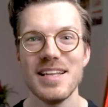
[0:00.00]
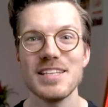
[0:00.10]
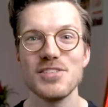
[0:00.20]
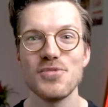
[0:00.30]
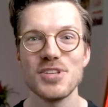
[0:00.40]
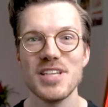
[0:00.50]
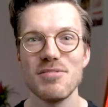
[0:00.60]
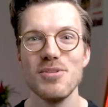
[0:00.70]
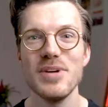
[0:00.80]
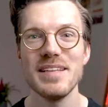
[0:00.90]
Let's first
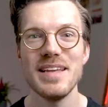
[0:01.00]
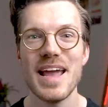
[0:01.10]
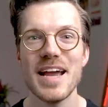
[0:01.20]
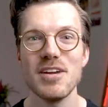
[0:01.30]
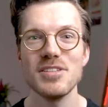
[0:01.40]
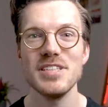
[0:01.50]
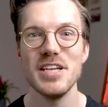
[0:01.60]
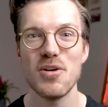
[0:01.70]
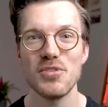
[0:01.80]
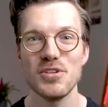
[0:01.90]
have a look at the
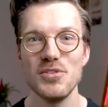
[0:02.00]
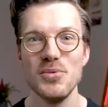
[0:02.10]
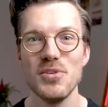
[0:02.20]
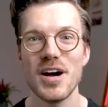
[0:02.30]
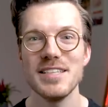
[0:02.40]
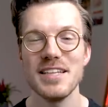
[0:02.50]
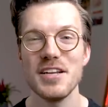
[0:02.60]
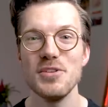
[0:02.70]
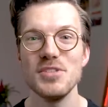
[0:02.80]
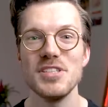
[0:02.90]
accuracy over the two nights that I
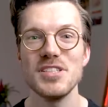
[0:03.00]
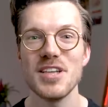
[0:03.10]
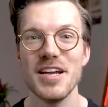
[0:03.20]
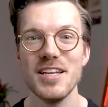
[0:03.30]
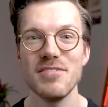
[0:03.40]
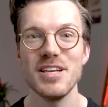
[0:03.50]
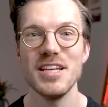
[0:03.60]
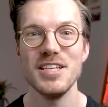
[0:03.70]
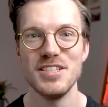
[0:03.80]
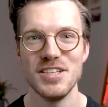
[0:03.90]
used the scientific
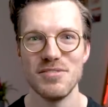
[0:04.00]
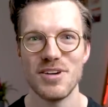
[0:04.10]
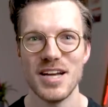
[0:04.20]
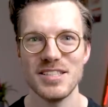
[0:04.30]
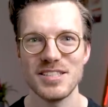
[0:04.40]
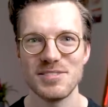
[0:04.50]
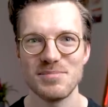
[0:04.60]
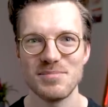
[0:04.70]
EEG device.